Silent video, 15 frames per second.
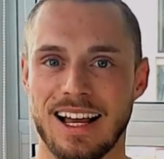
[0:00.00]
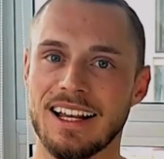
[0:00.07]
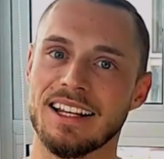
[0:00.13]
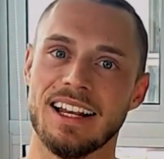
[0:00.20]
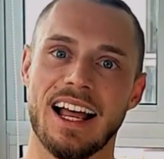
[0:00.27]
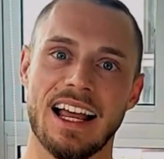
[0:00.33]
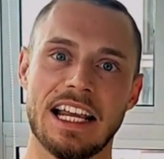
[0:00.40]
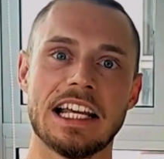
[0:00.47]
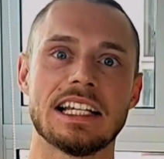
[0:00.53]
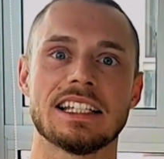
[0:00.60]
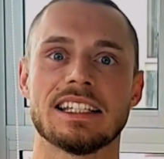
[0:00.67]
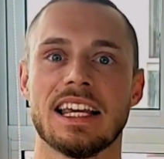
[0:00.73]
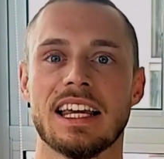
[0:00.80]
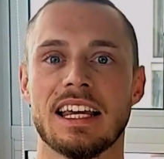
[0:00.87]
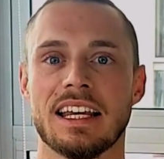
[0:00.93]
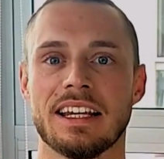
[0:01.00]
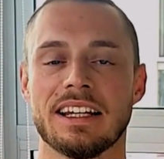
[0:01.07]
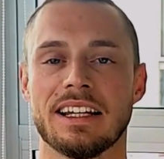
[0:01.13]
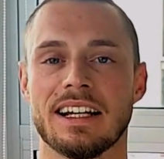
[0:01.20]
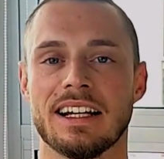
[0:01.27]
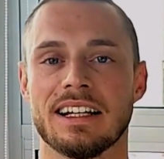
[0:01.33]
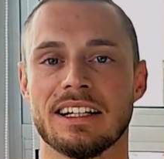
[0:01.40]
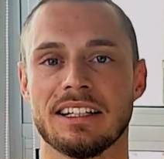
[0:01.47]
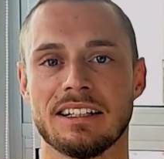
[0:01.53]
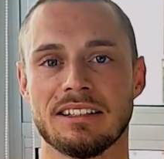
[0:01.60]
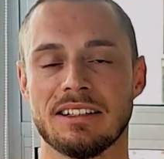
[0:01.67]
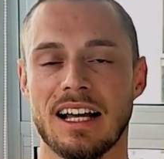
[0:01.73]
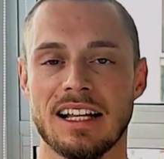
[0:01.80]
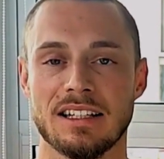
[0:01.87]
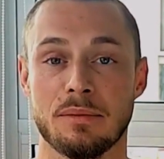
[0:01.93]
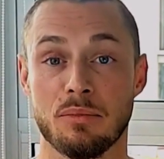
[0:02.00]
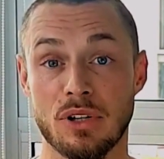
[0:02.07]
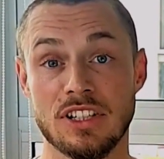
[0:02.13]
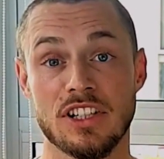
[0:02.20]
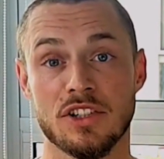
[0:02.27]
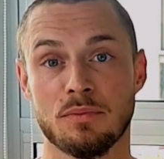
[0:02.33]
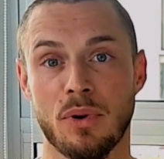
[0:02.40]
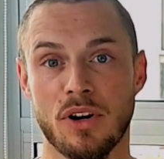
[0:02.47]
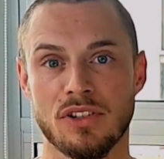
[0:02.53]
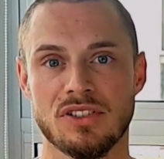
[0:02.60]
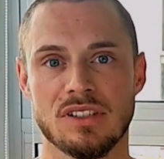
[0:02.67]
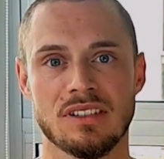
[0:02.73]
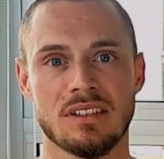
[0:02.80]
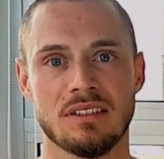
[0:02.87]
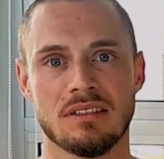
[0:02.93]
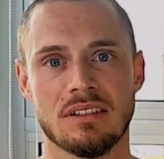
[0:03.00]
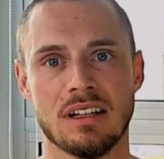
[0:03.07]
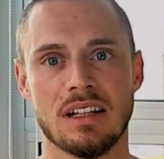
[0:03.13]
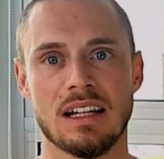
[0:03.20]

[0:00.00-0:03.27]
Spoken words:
And I can say, as a British person,